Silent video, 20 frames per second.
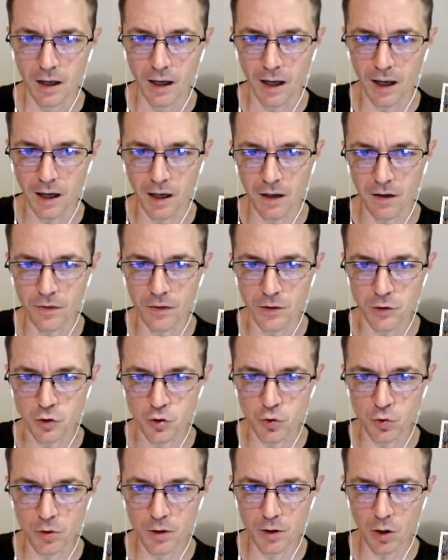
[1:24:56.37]
and the
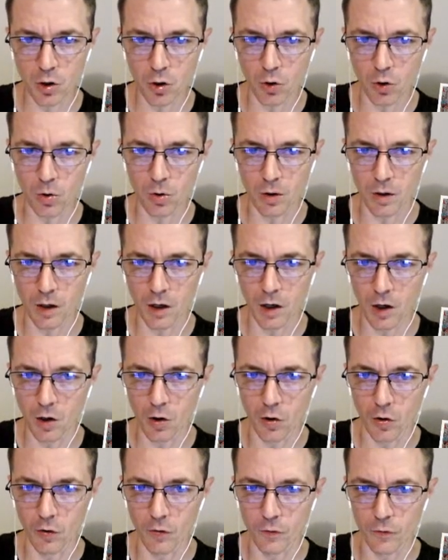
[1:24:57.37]
trail
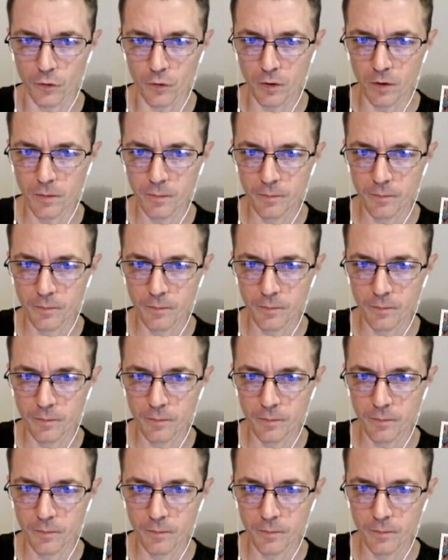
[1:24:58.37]
of